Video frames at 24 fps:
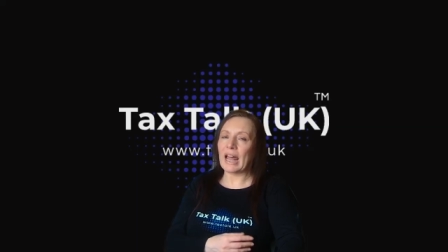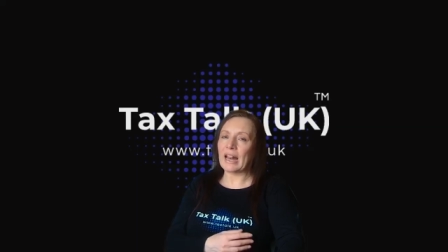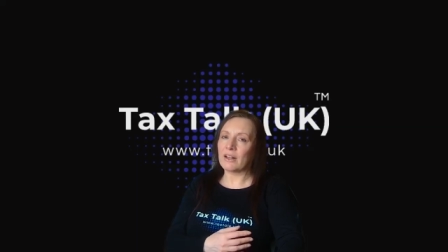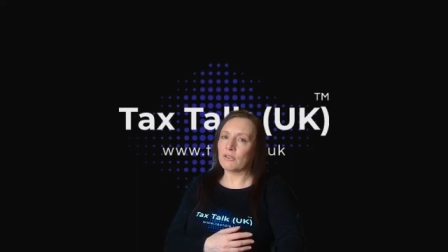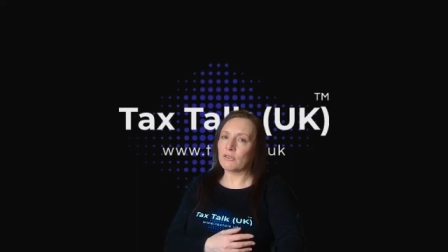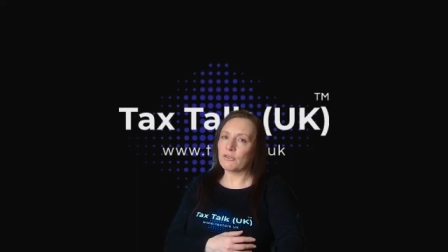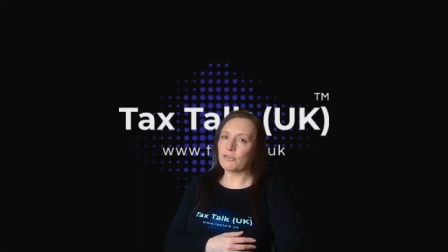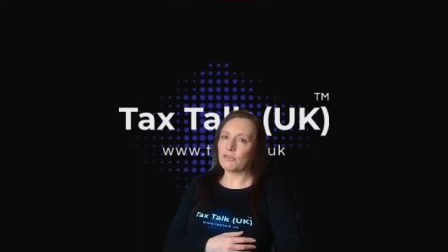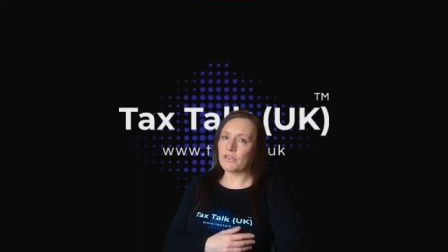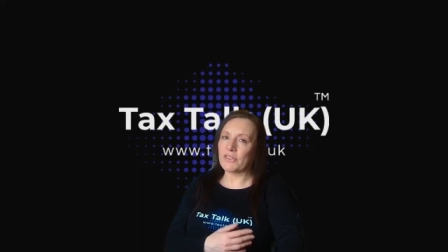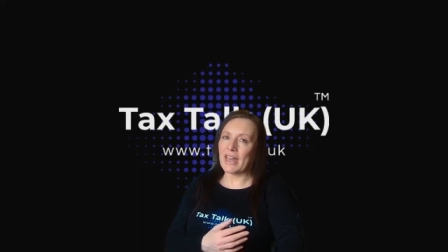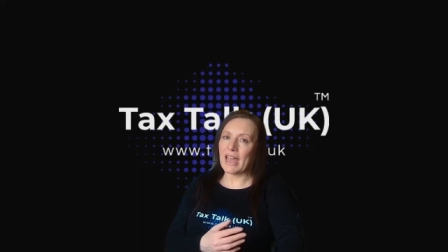
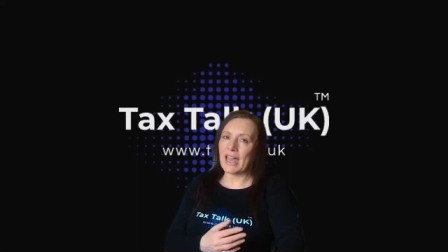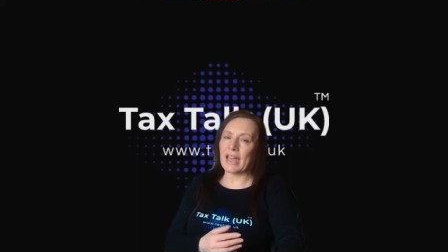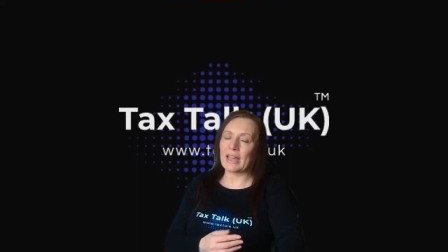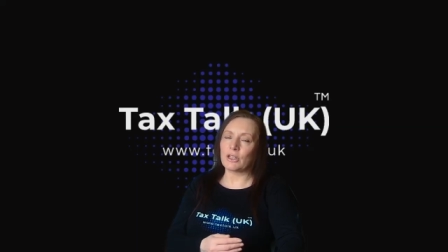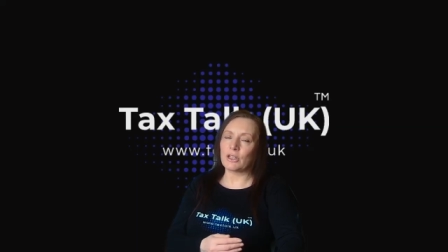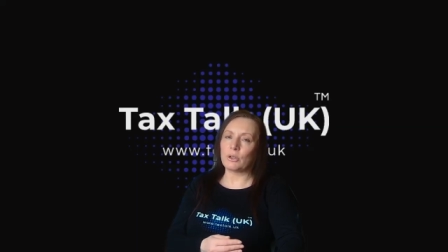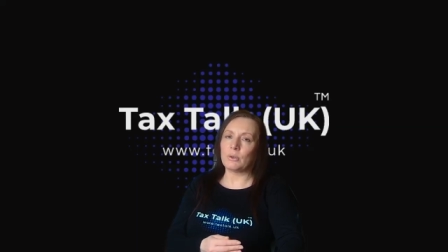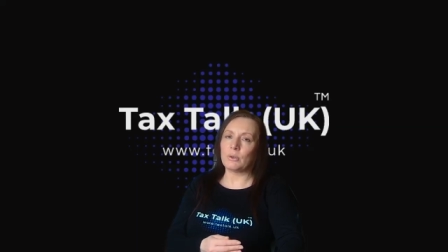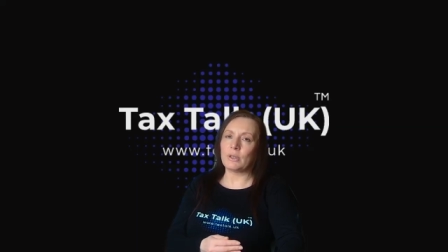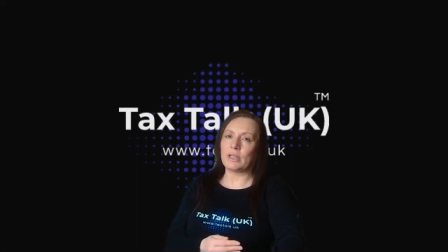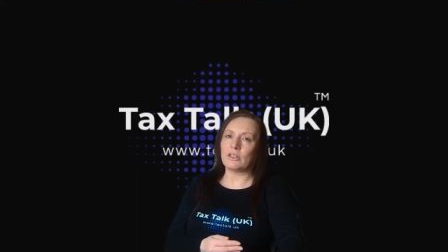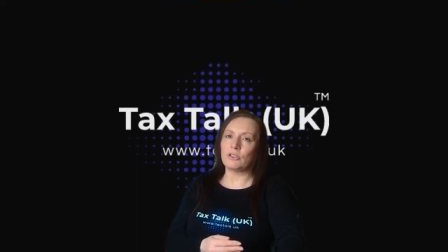And for
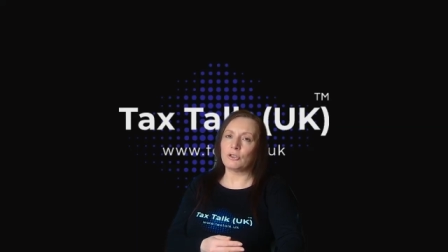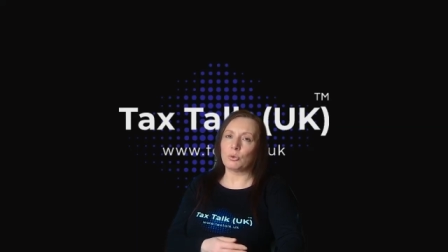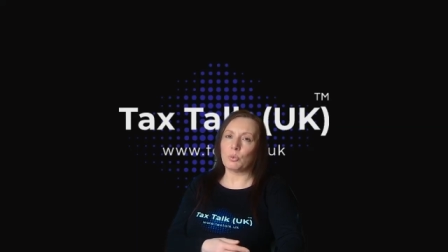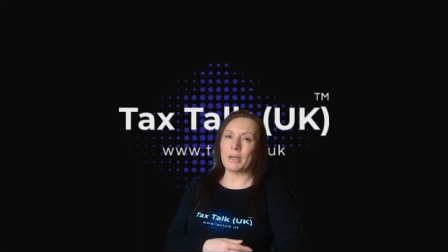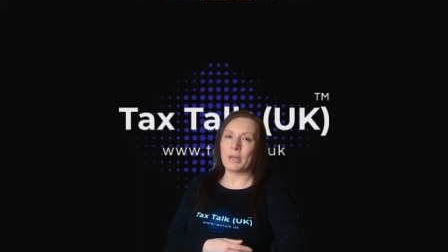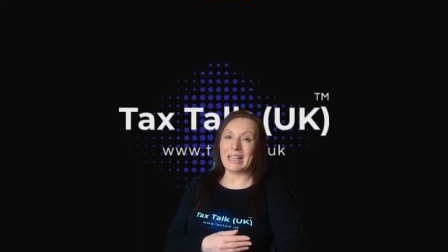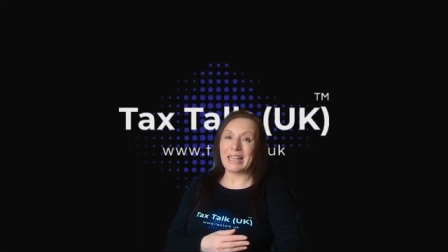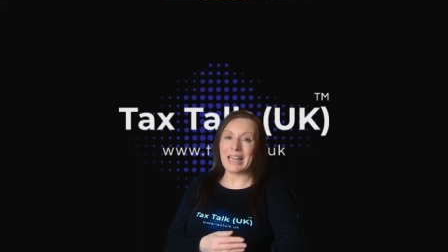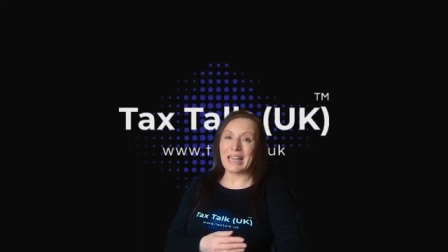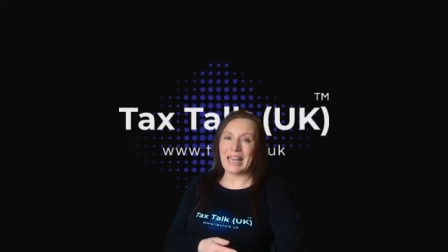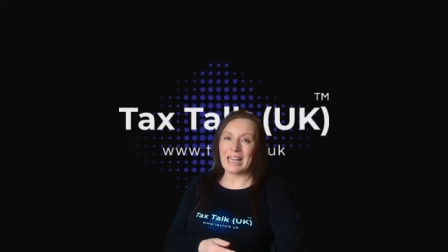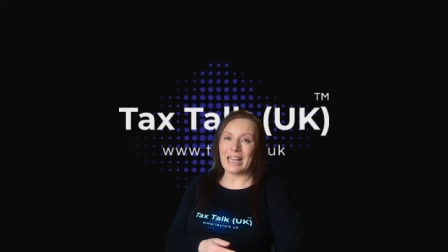that, you need to
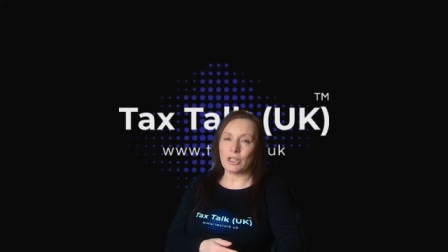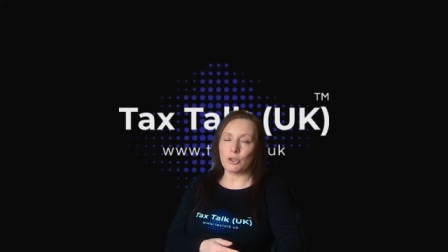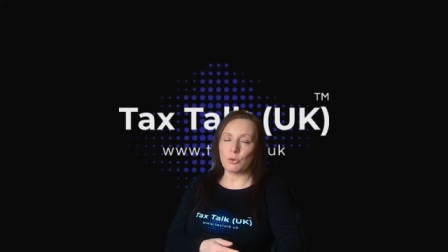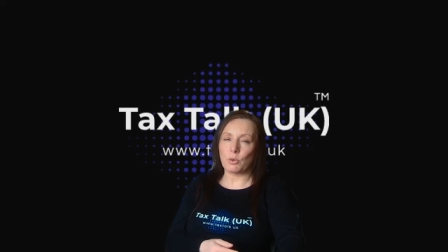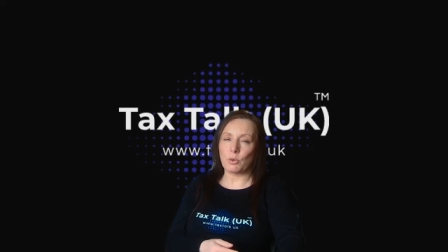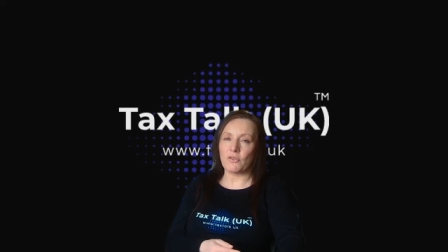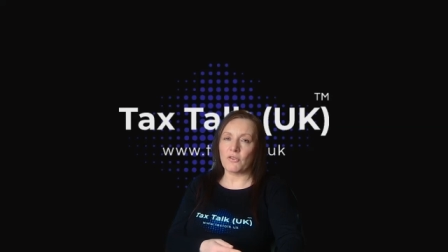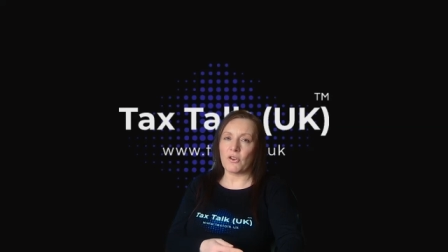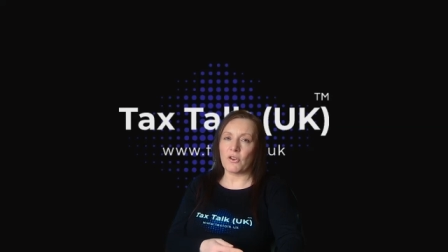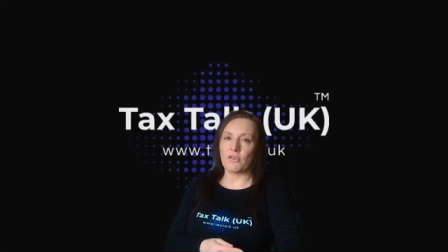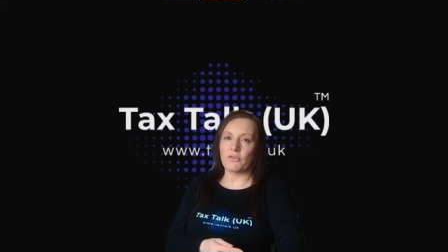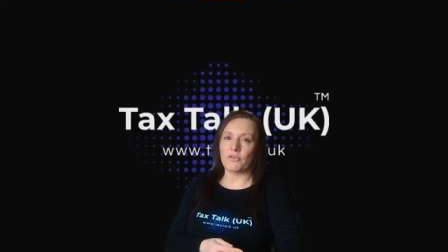engage
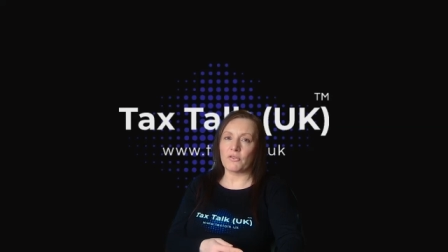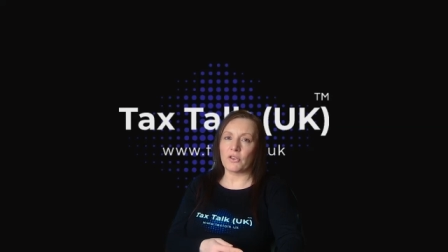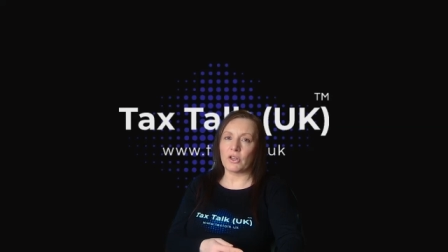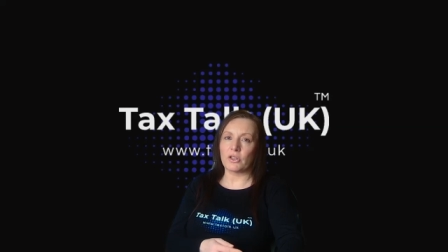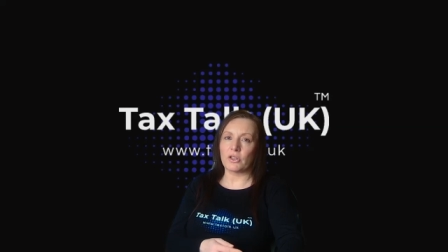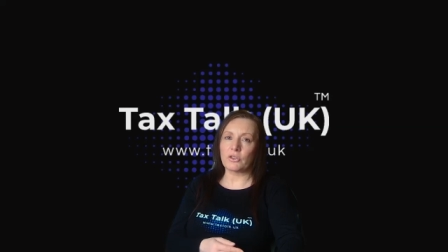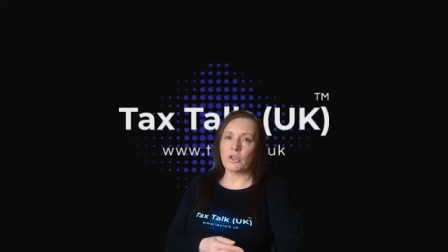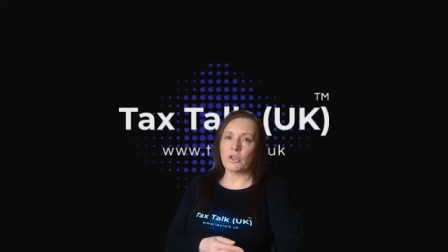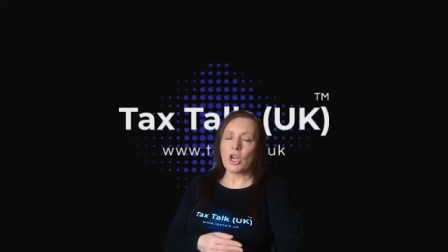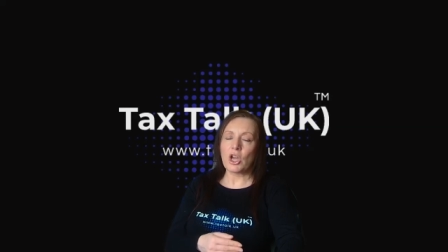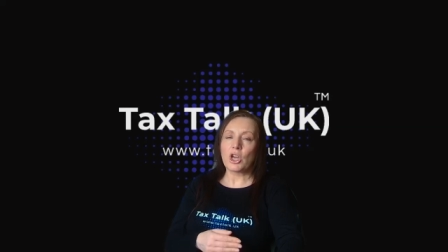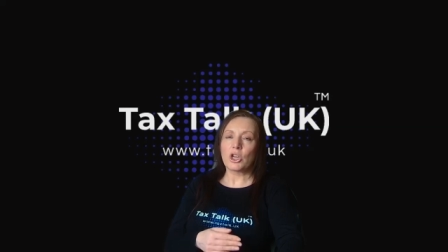with
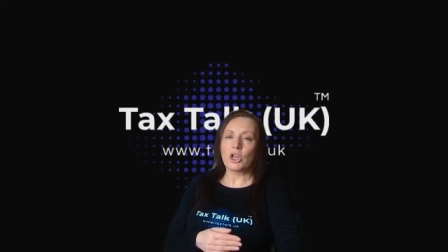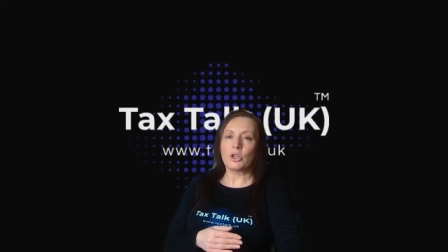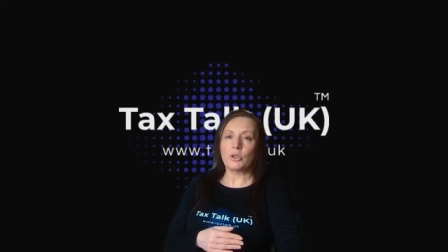others,